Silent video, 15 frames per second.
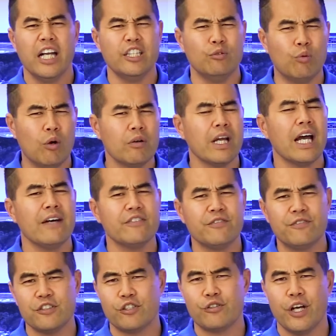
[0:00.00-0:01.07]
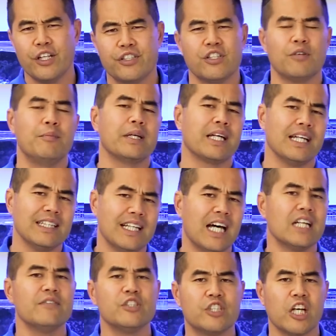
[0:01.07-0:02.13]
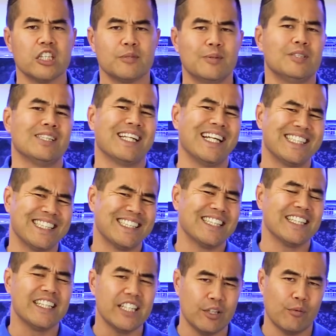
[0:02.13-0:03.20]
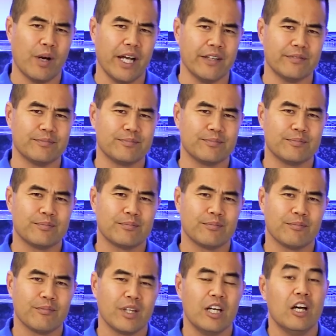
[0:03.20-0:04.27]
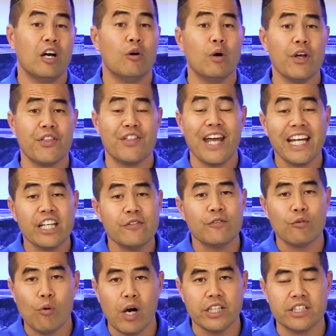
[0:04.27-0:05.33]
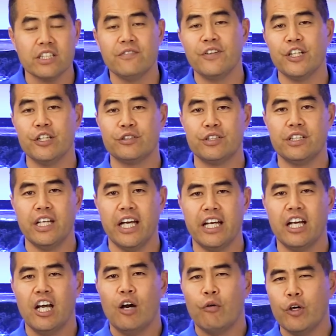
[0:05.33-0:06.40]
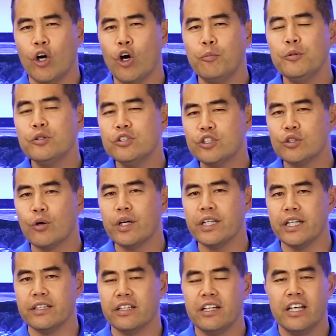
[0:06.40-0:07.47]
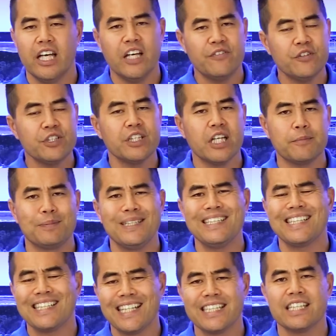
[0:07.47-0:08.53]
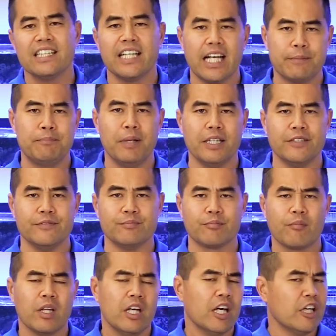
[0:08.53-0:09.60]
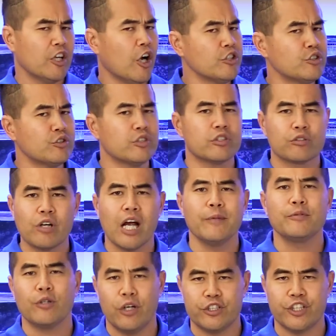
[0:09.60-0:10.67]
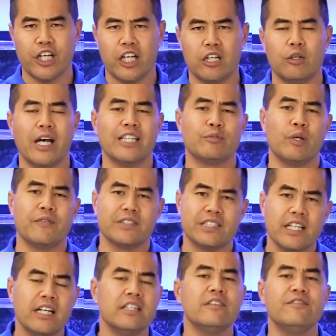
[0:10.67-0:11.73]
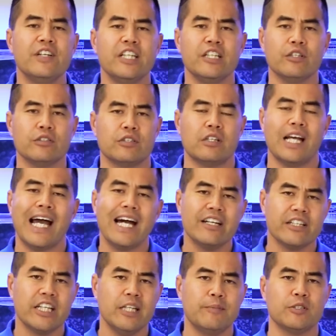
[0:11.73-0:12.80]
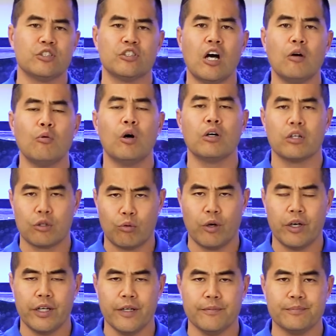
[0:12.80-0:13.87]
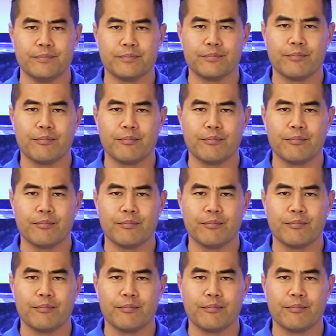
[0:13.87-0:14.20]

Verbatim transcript: and you won't have the frustration of making a lot of adjustments to get the salinity right. Well, thank you for watching the video today. We hope you enjoyed it. If you did, please click the like button. And also subscribe to our channel as we have a ton of videos on how to keep a saltwater aquarium.